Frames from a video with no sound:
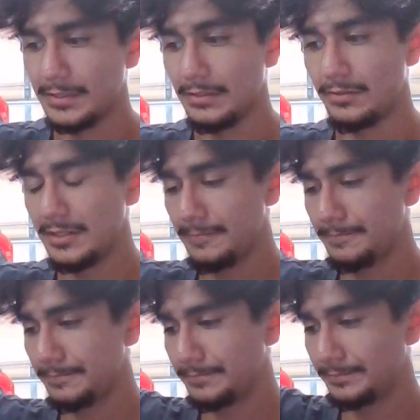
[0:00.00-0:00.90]
Okay.
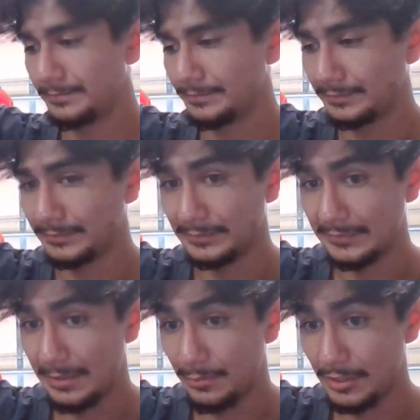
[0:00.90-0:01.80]
And
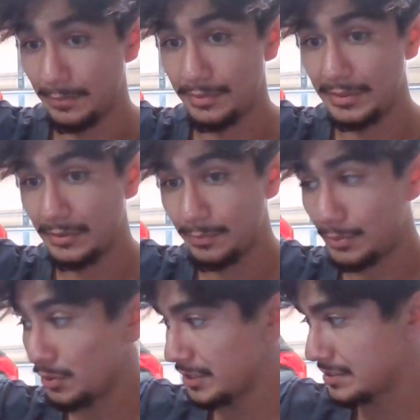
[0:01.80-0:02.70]
then we're going to
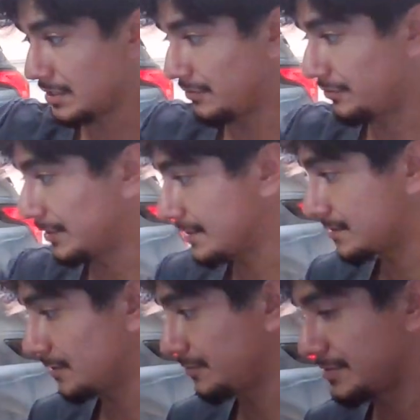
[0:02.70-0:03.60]
pour this on a flat
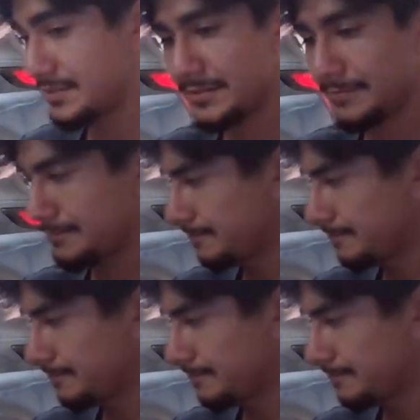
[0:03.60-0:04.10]
surface.